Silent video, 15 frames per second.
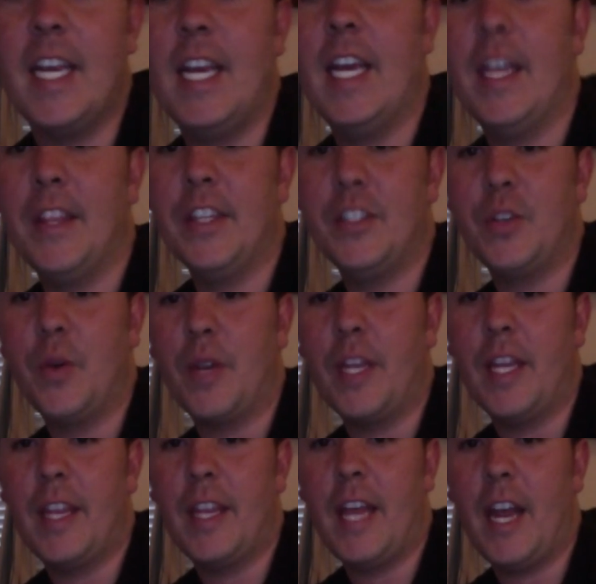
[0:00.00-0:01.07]
and the
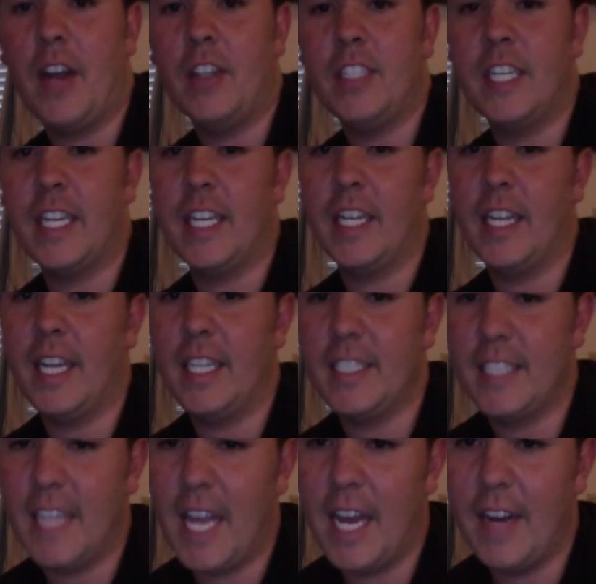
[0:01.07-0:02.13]
trochlea, that
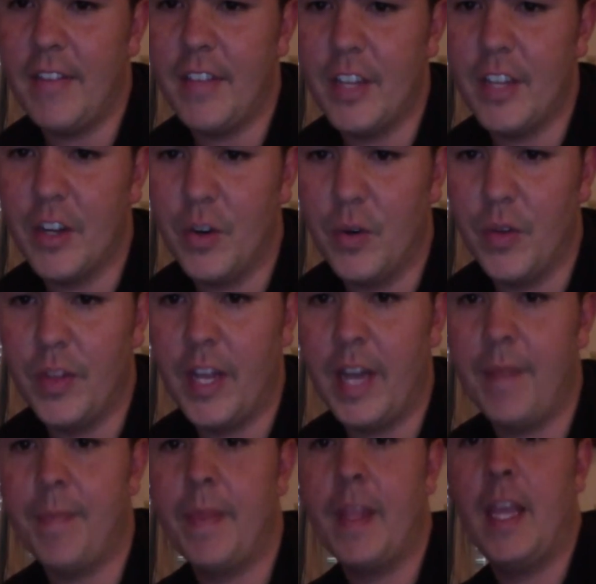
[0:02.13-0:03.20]
articulates the head of the
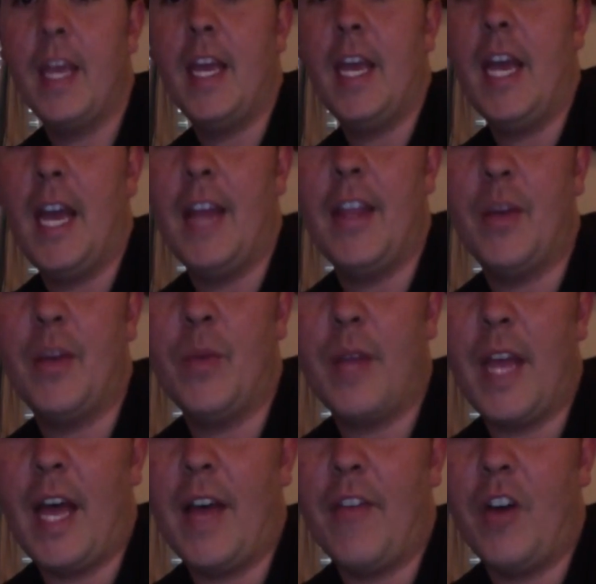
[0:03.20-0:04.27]
ulna. And then we
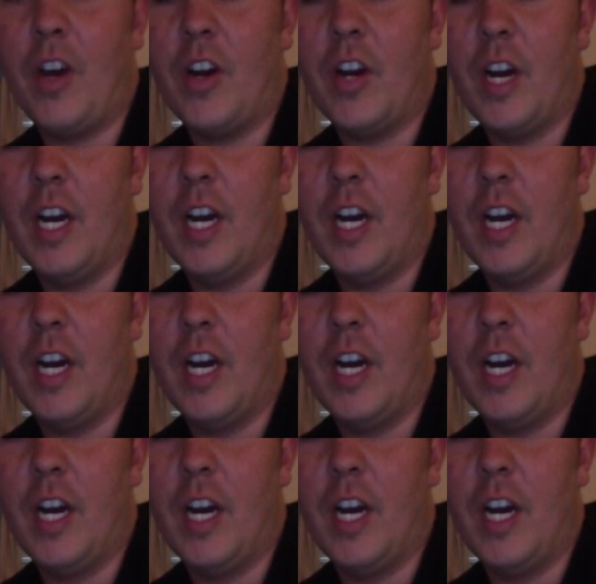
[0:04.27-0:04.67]
have our